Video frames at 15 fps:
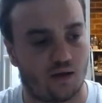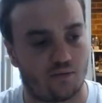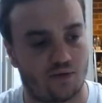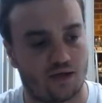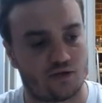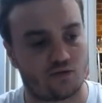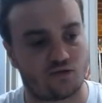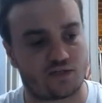
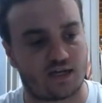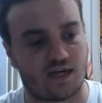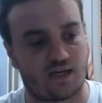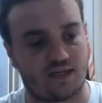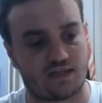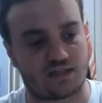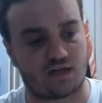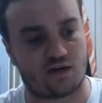They do say
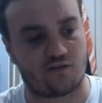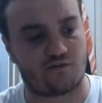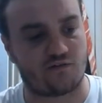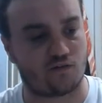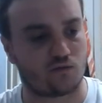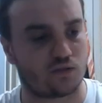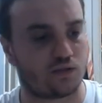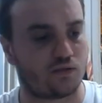it is
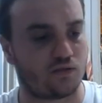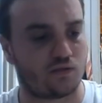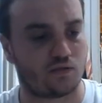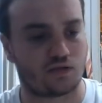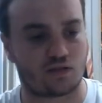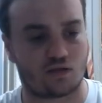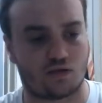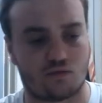unfiltered,
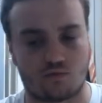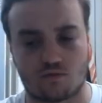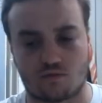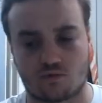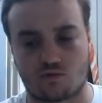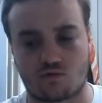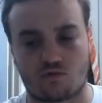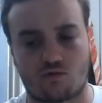so
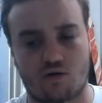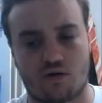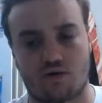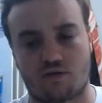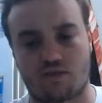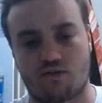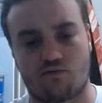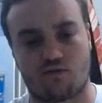we'll try
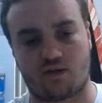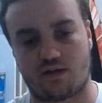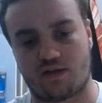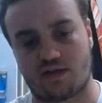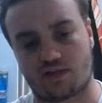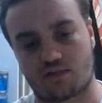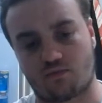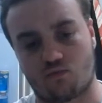and see if we can
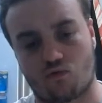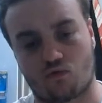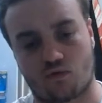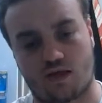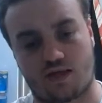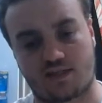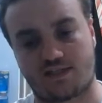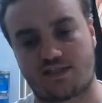get some more
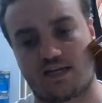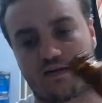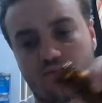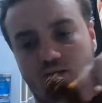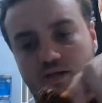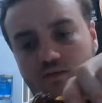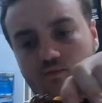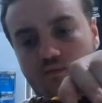of that
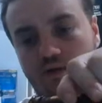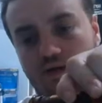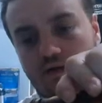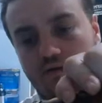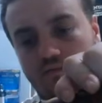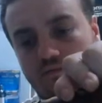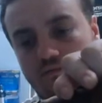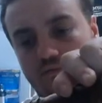sediment in with
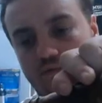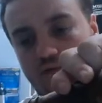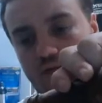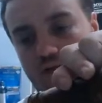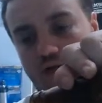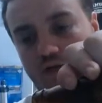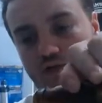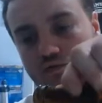the
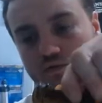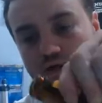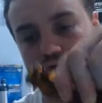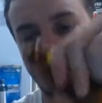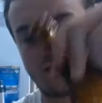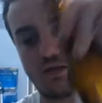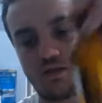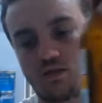last
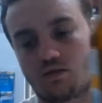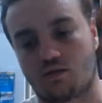dregs.